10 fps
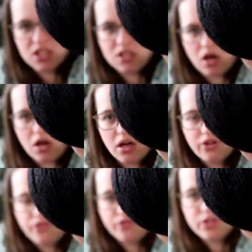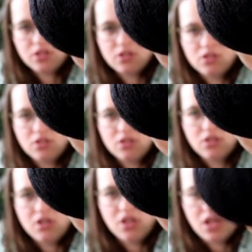soft,
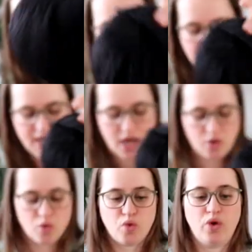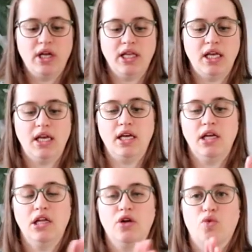and I really,
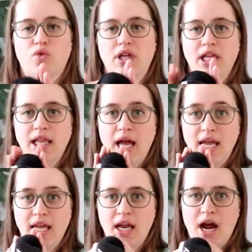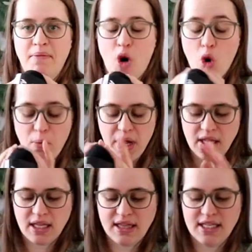really like it. I'm hoping
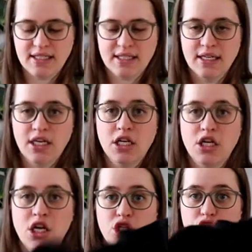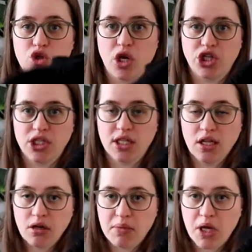that this stretches a
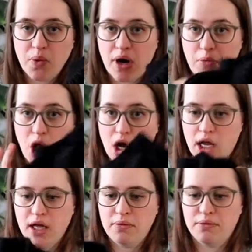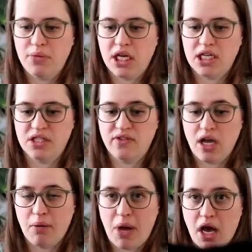little bit when I block it because of the
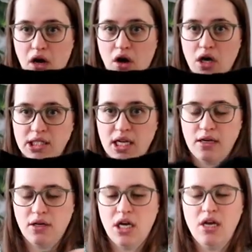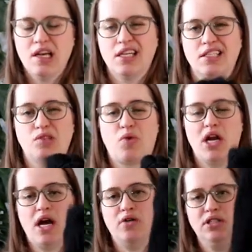alpaca content, because right
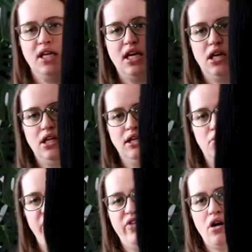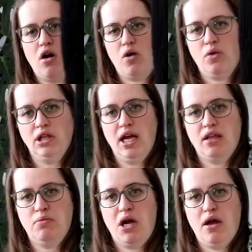now it's like a little bit of an awkward
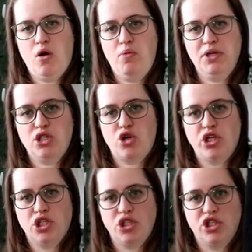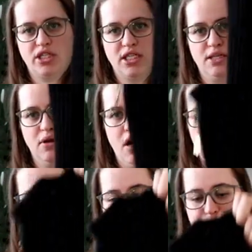length, but I hope it stretches just a
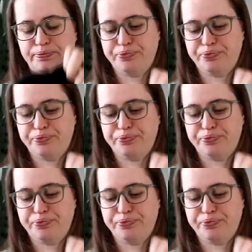bit.